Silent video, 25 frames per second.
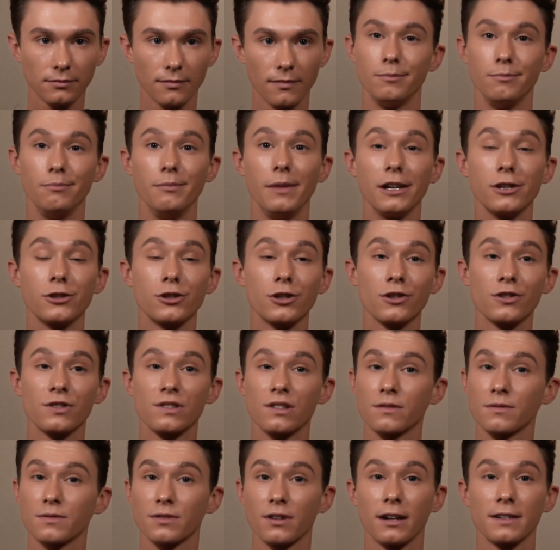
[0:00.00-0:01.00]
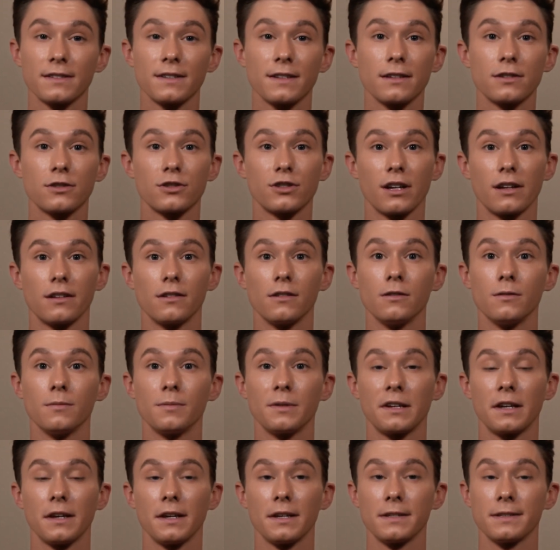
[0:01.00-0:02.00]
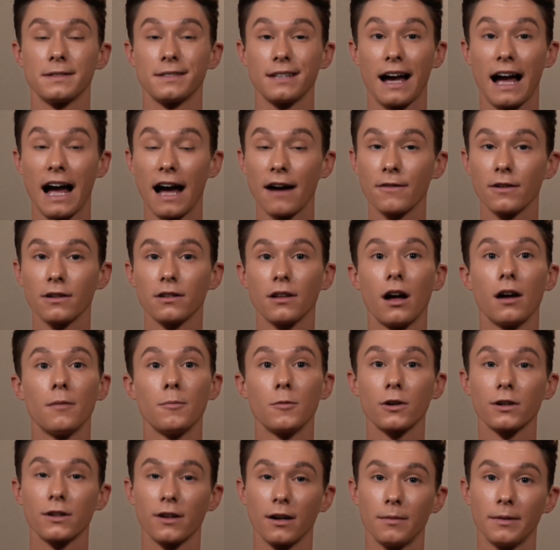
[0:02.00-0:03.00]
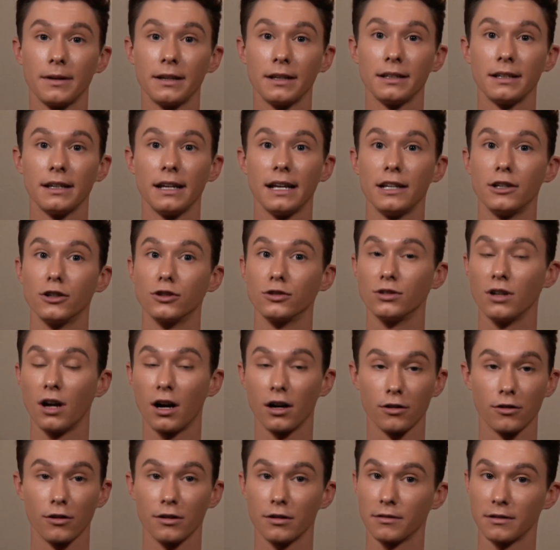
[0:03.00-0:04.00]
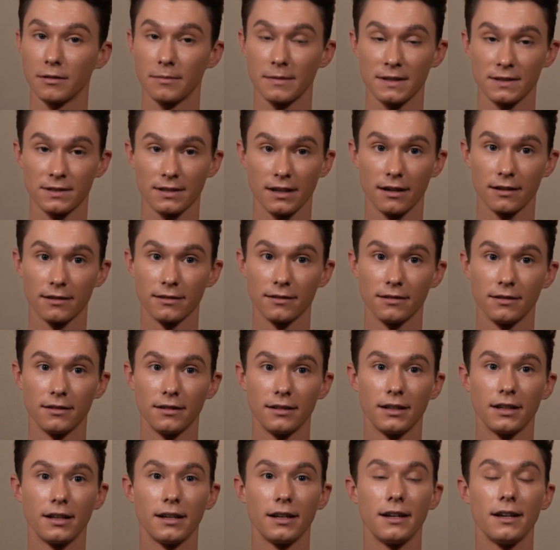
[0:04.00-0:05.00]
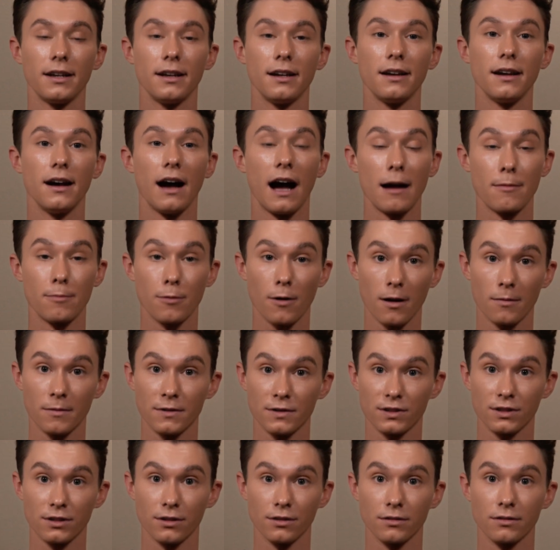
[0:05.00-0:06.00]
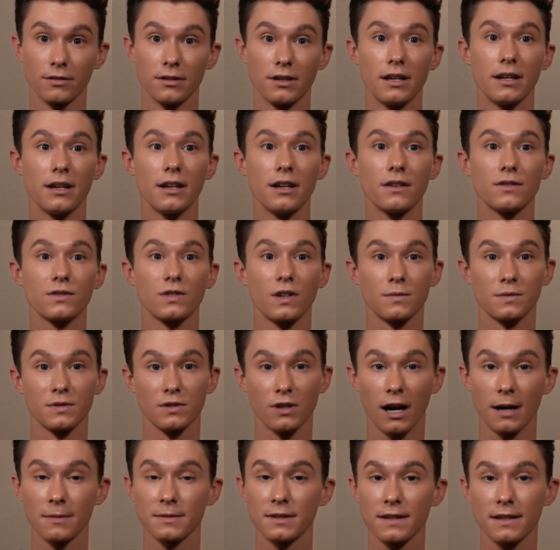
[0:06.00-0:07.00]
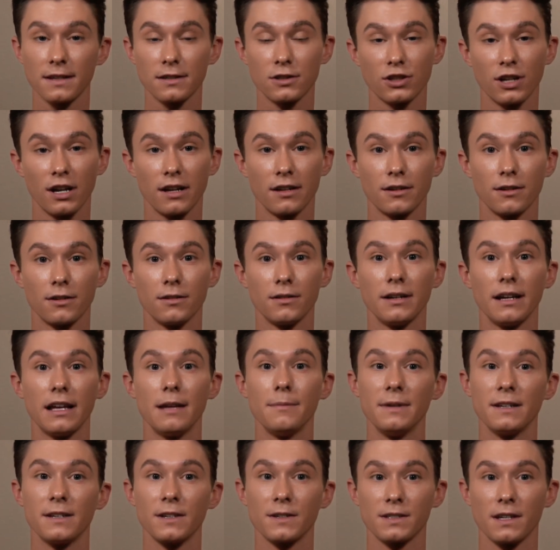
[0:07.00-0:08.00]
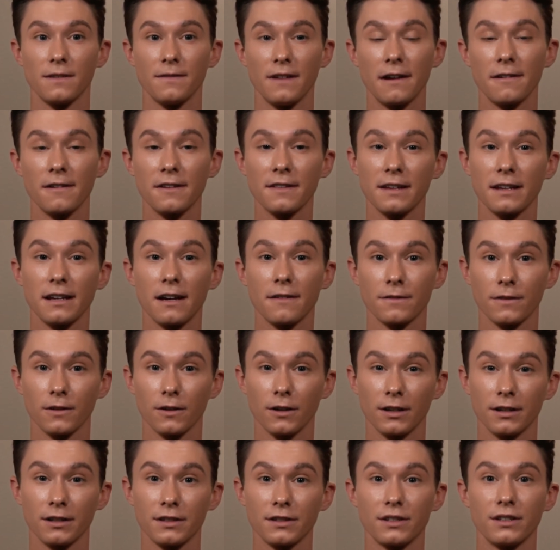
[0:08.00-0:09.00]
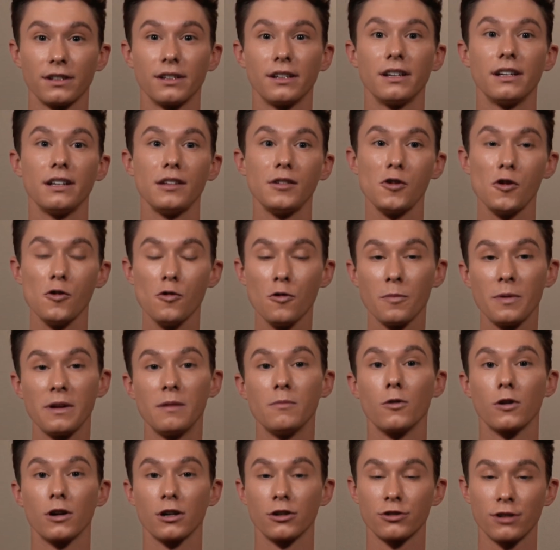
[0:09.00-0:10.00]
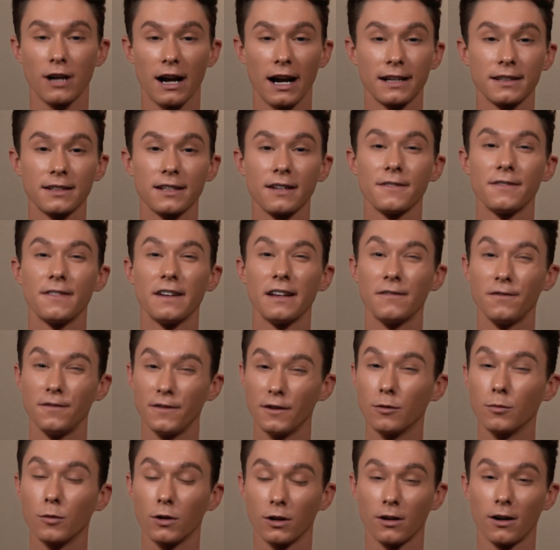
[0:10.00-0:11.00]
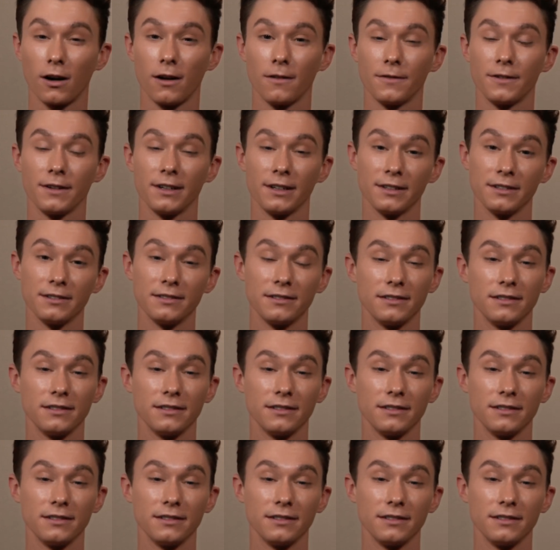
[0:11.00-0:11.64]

Make sure you subscribe to this channel because I have a lot more coming and you're not going to want to miss out. I promise you. Subscribe to this channel, and because of everything I've learned, you will be more attractive and feel more confident.